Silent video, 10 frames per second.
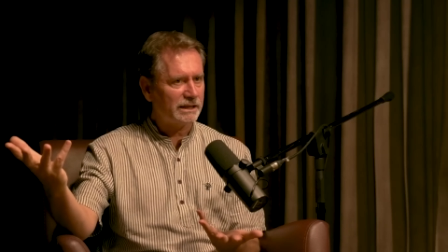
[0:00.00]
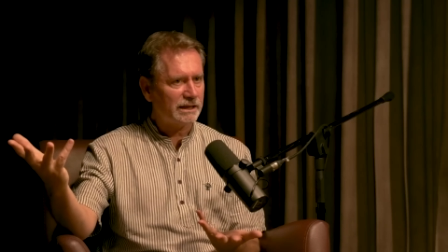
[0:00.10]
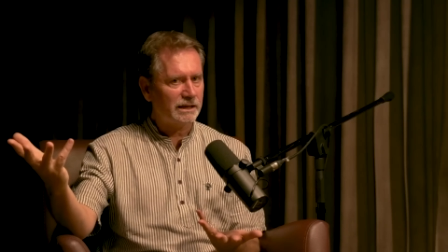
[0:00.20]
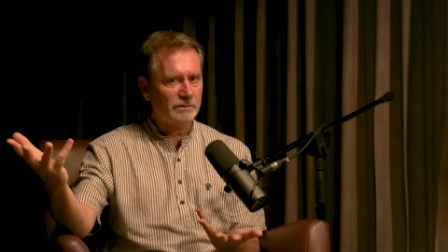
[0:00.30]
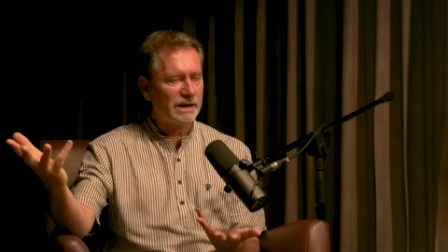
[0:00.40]

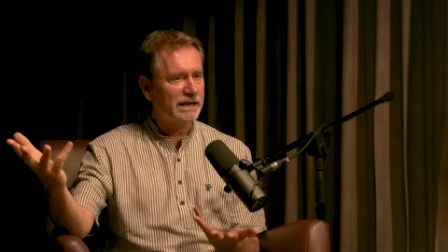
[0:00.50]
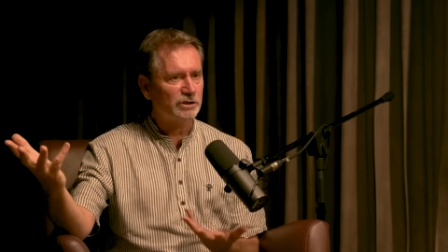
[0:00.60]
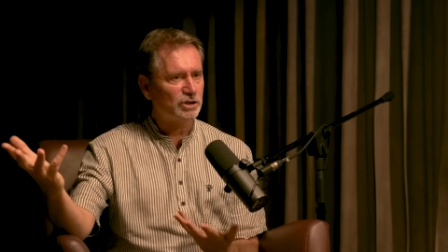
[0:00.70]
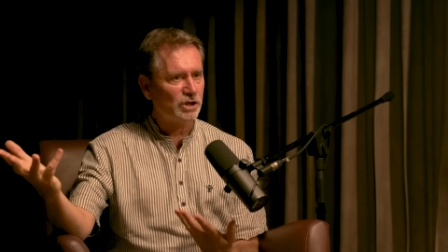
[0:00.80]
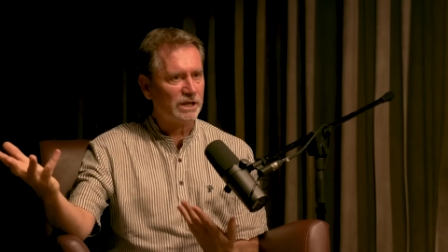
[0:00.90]
part
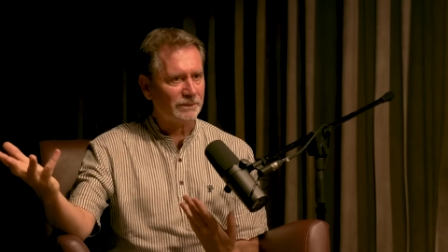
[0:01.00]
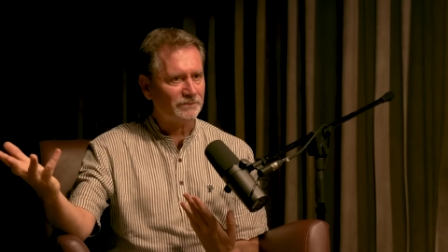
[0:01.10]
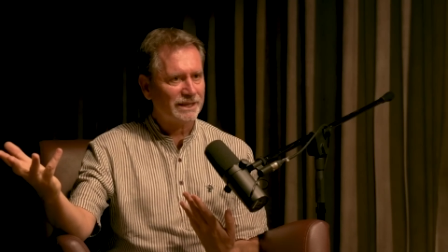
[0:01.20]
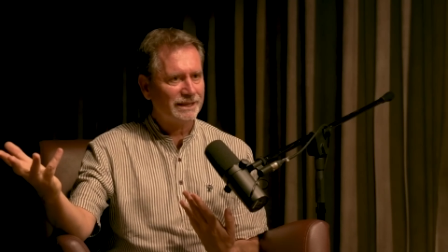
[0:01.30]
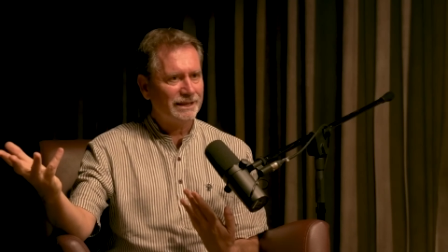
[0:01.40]
of the journey.
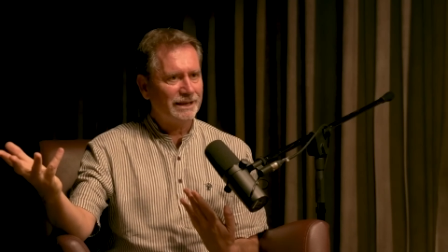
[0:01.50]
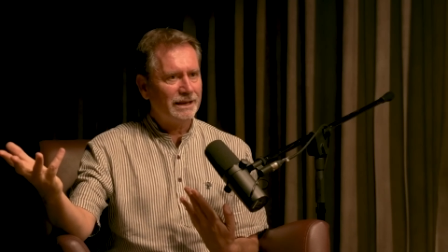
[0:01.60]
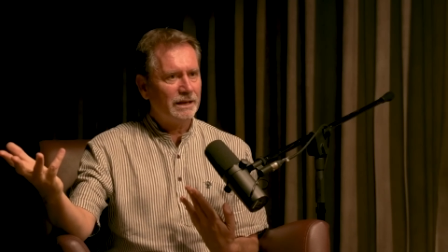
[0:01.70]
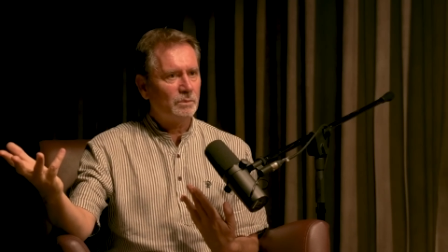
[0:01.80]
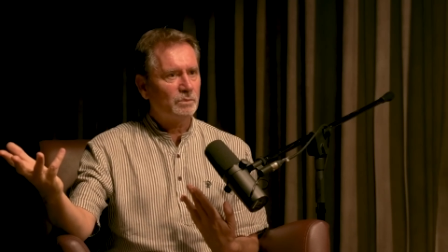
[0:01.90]

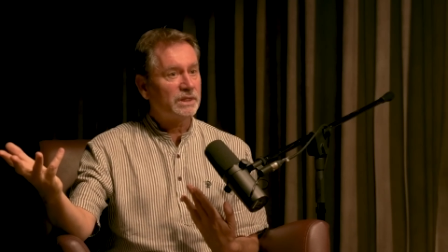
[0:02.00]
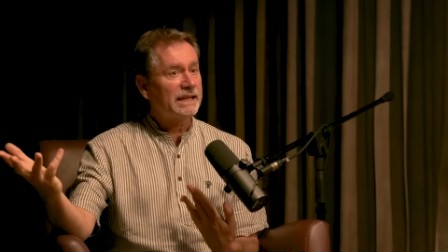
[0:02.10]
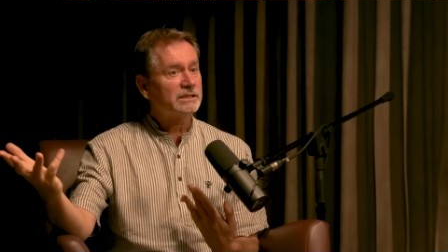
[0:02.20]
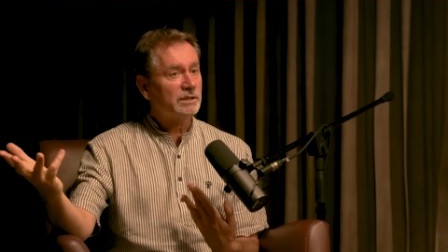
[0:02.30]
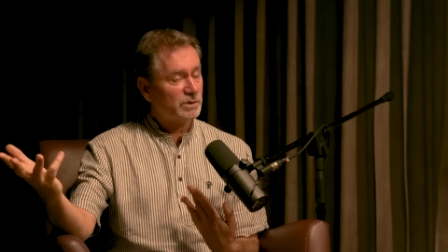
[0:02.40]
But
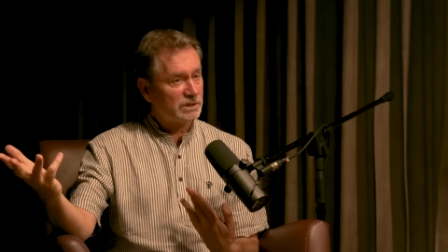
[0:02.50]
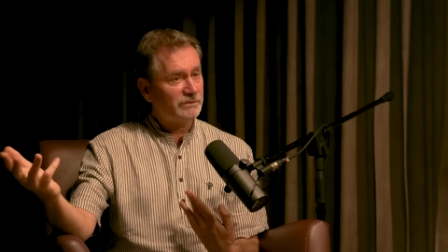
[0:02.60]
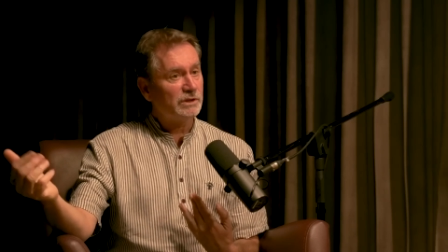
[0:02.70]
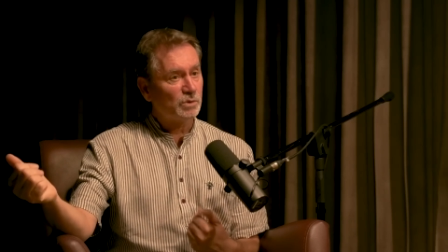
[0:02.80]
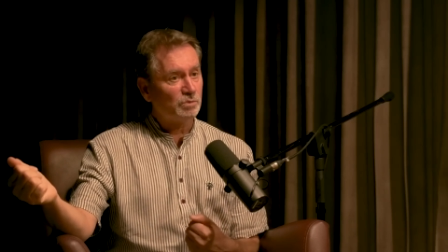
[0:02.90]
that's the most
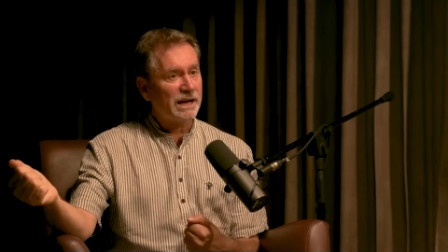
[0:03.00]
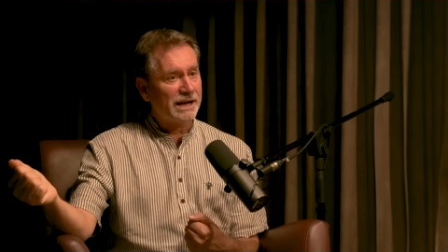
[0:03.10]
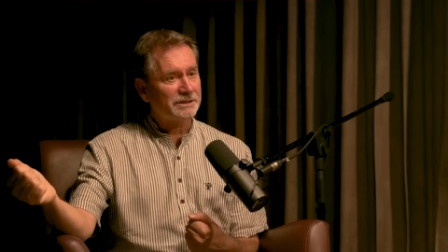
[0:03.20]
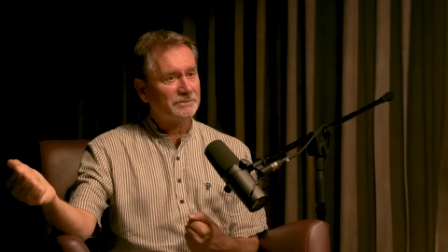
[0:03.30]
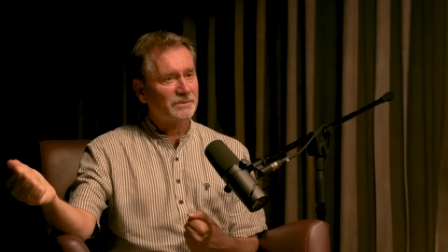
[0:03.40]
difficult
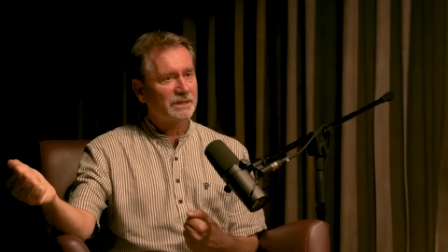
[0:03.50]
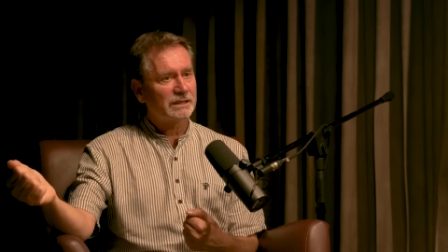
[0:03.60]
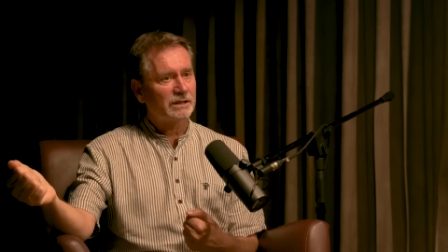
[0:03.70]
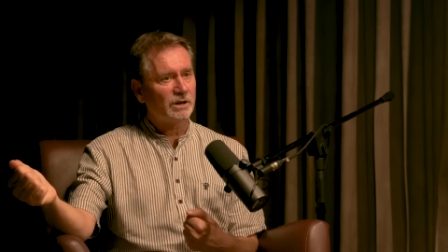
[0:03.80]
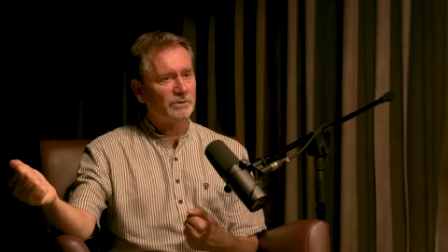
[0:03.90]
part
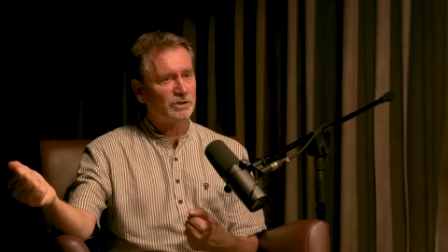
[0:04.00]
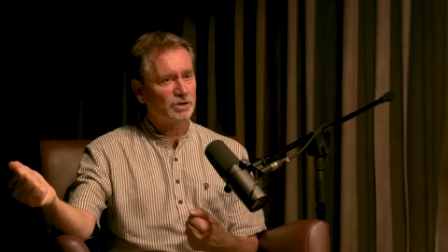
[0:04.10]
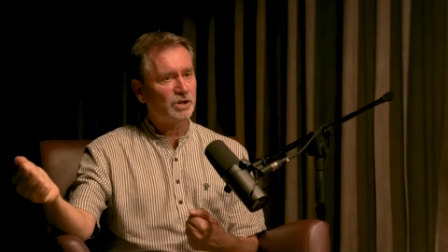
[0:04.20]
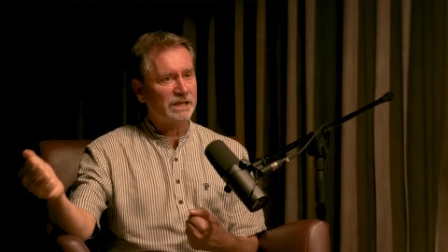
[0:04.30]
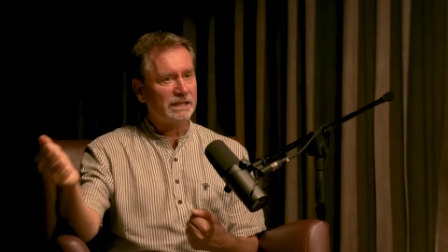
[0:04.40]
on the
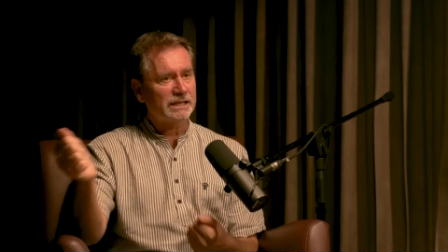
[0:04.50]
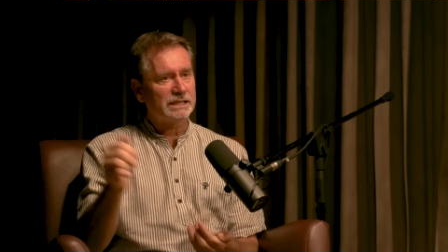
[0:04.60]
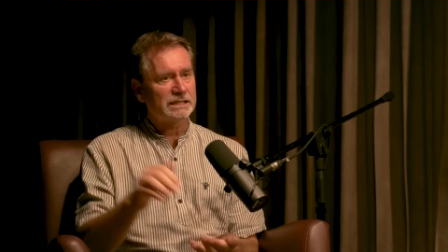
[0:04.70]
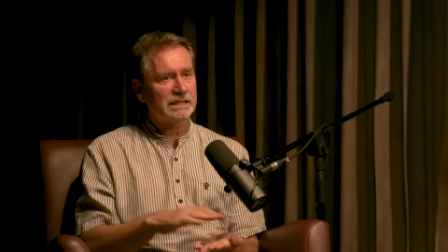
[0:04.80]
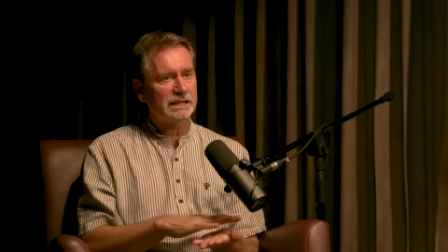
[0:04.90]
journey,
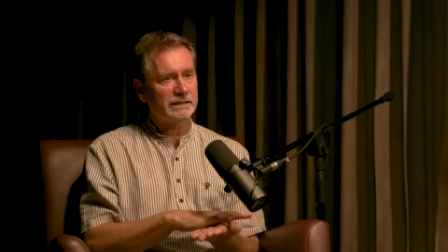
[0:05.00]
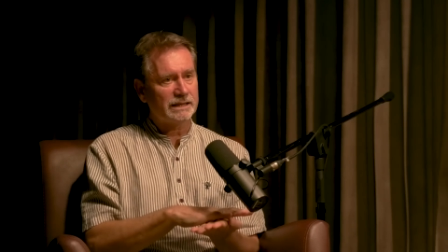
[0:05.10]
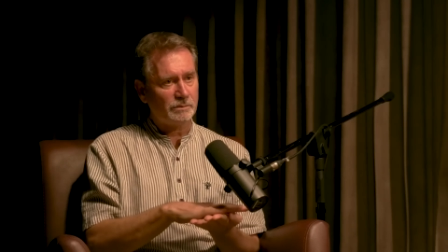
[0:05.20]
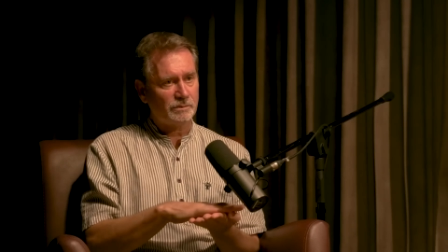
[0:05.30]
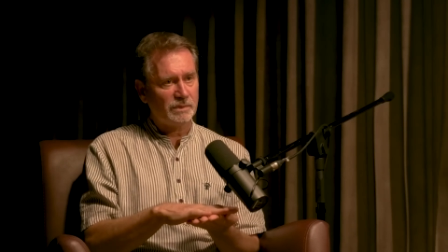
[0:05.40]
is sitting in
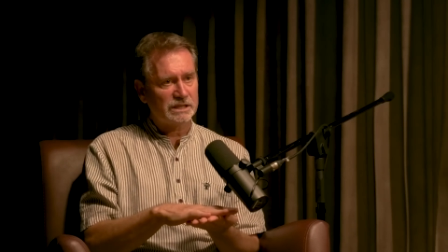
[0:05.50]
that.